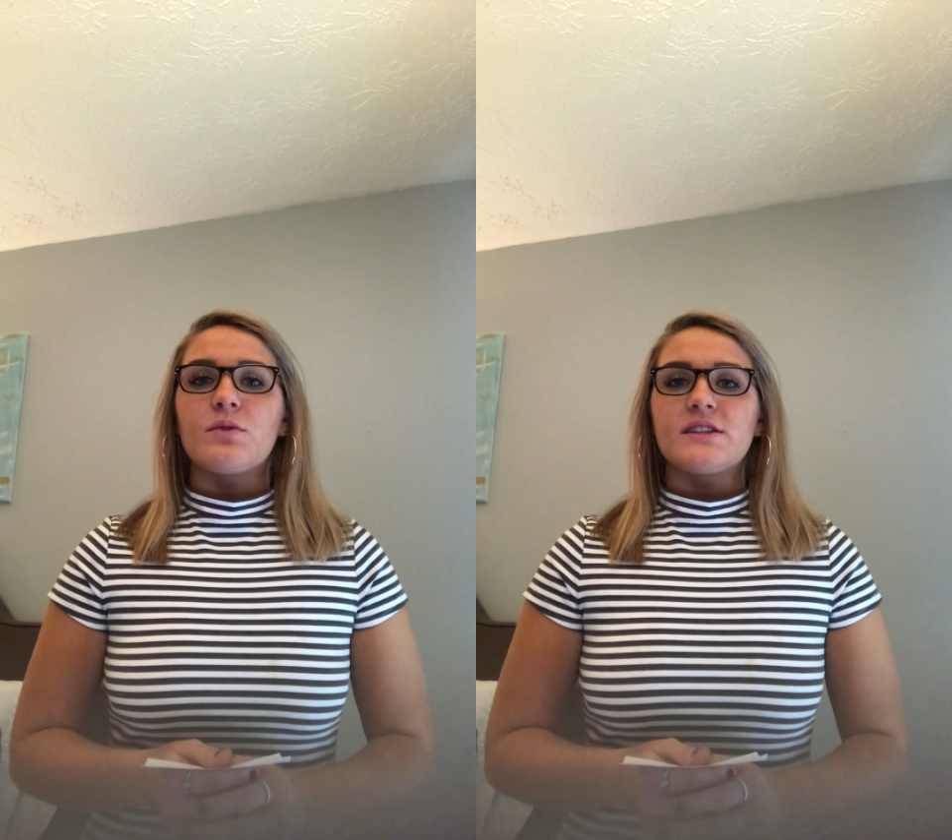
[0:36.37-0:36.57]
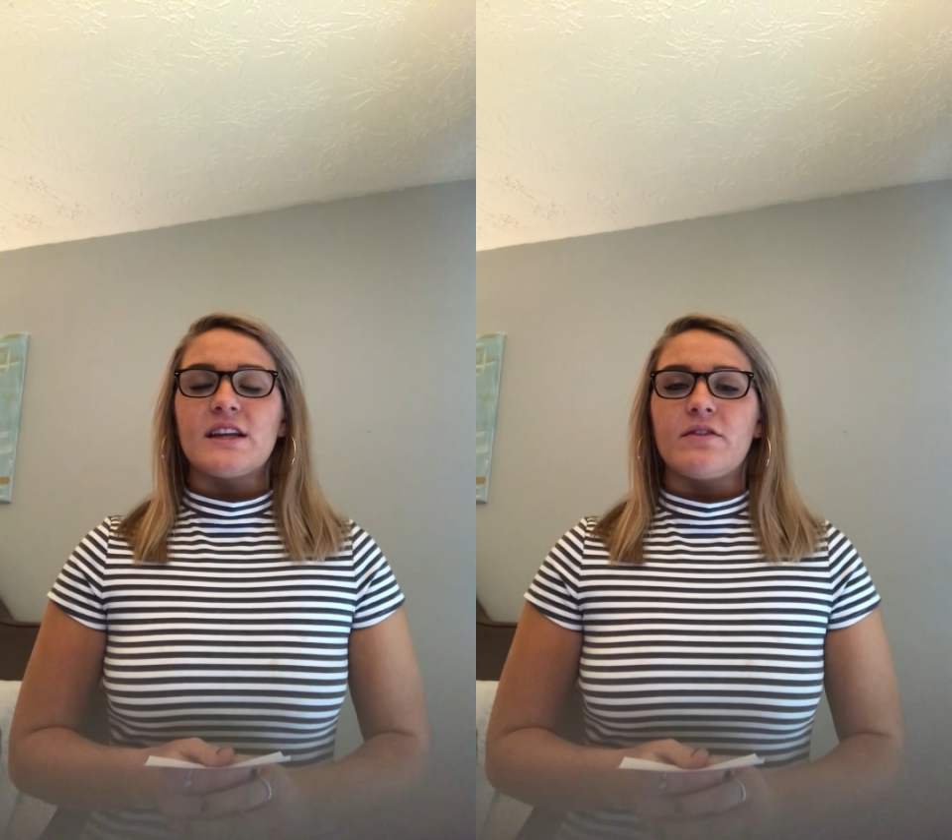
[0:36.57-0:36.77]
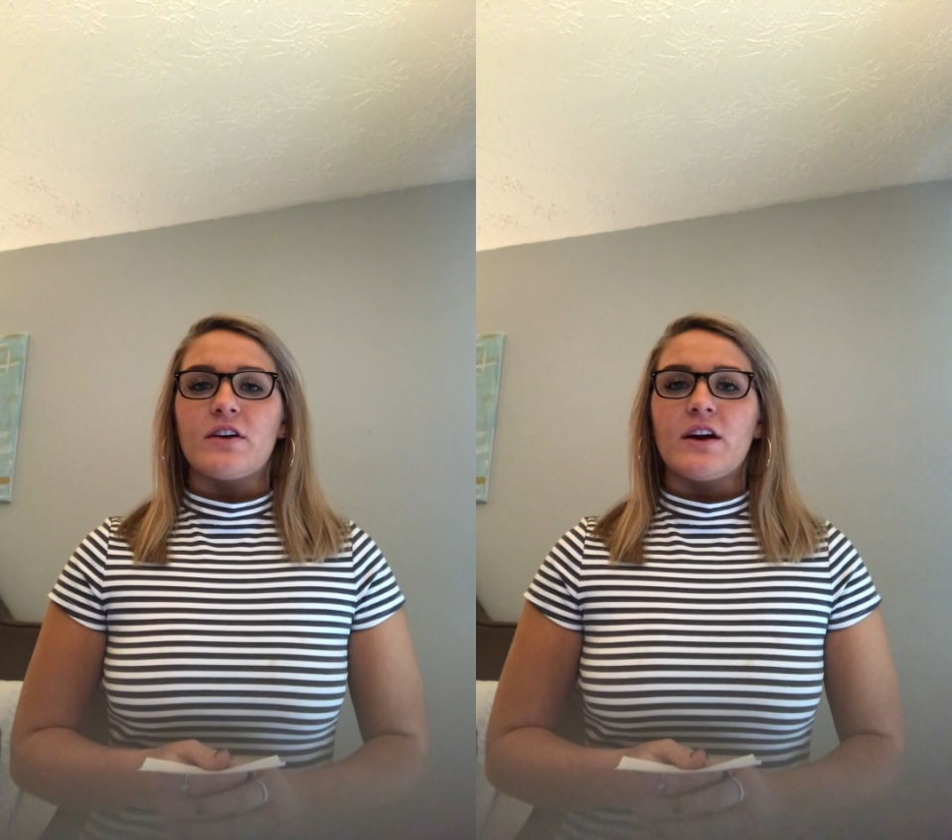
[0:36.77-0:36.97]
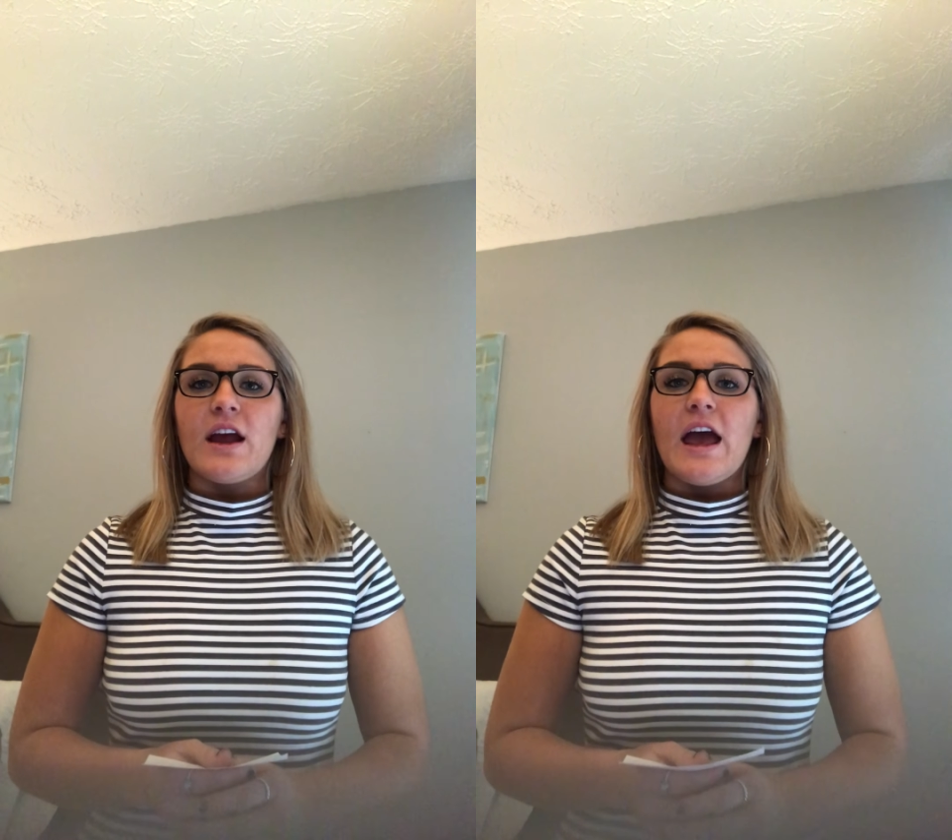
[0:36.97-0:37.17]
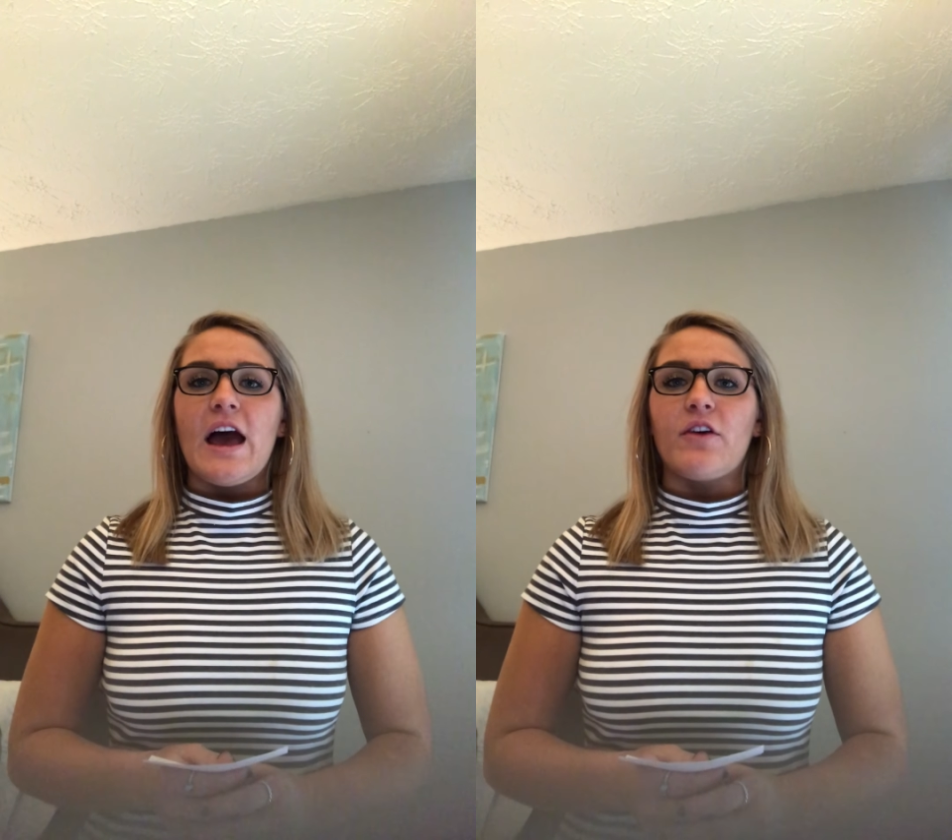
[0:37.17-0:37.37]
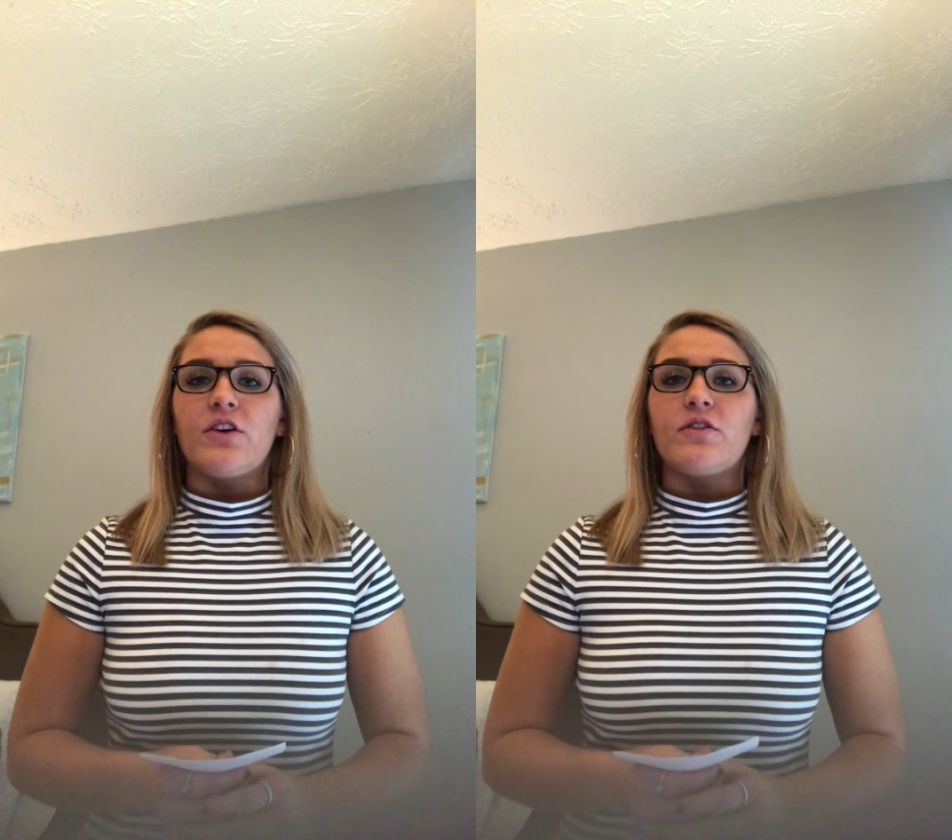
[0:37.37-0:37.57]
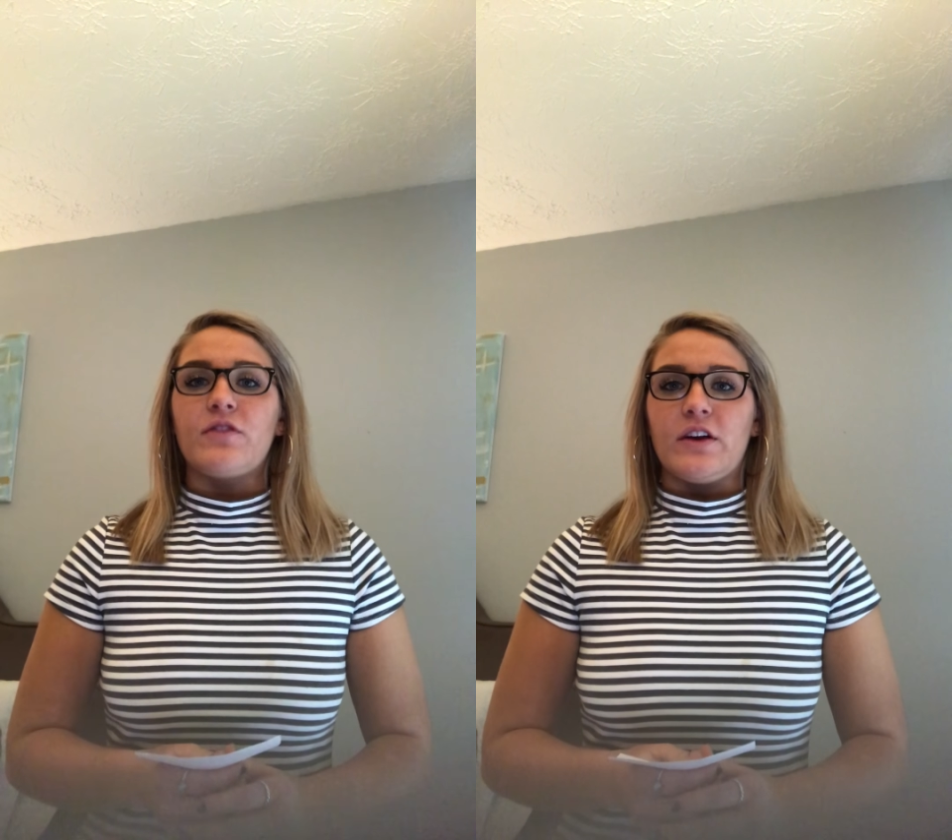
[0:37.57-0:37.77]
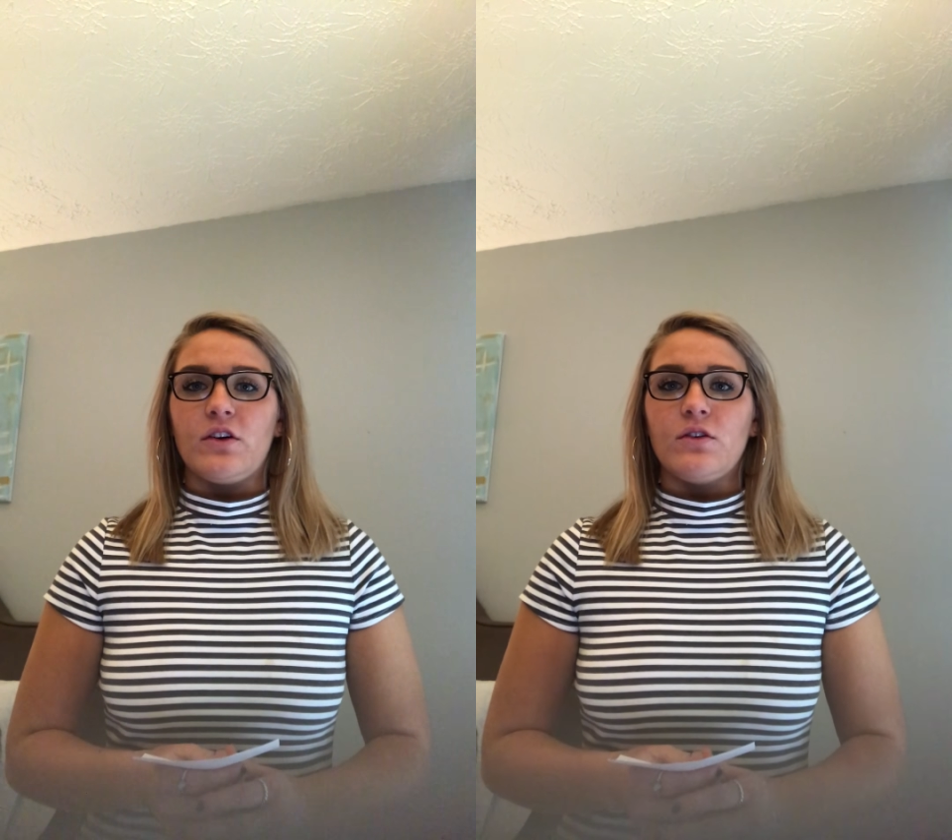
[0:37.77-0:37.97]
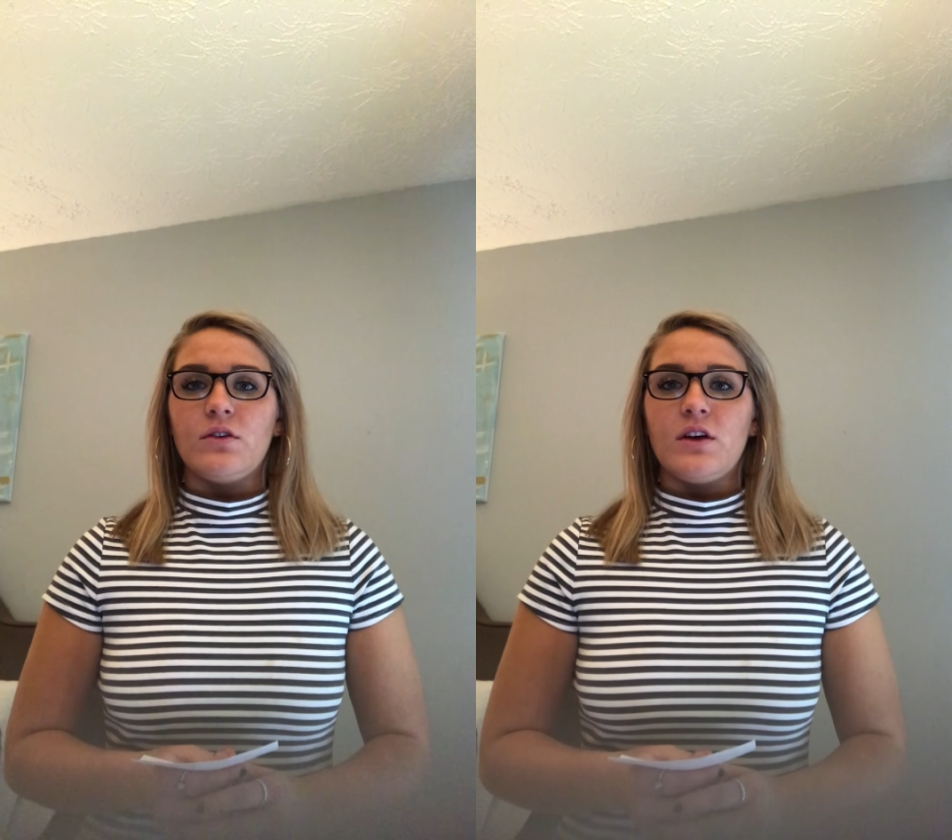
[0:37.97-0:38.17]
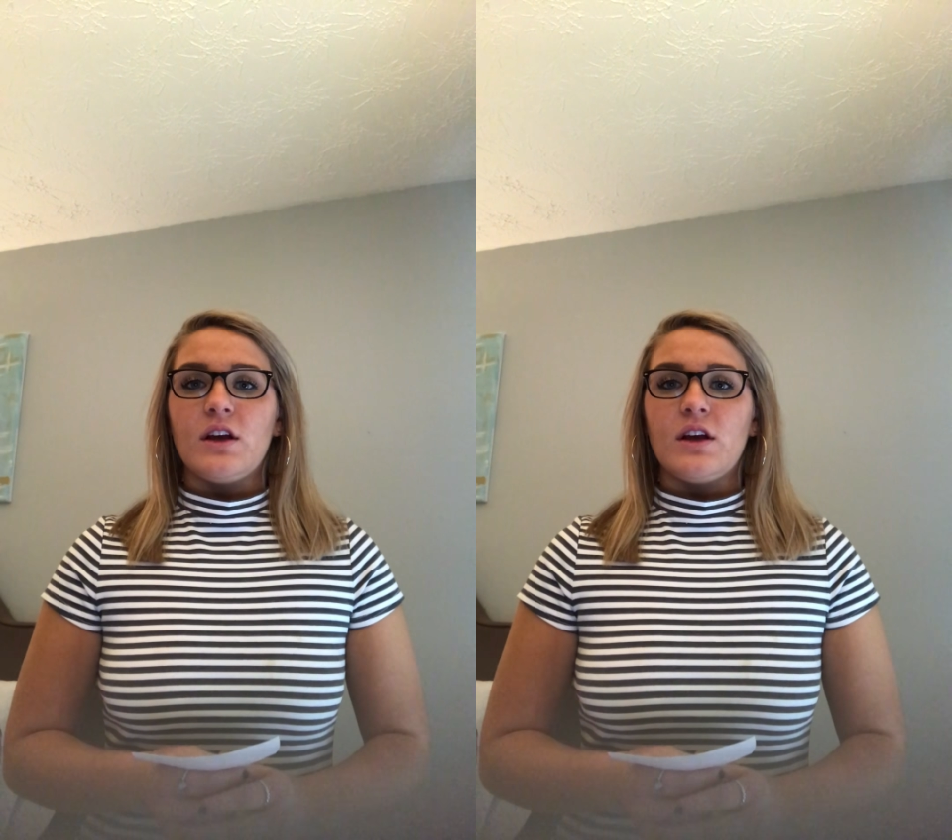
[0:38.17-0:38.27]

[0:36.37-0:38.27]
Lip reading: receiver how you feel,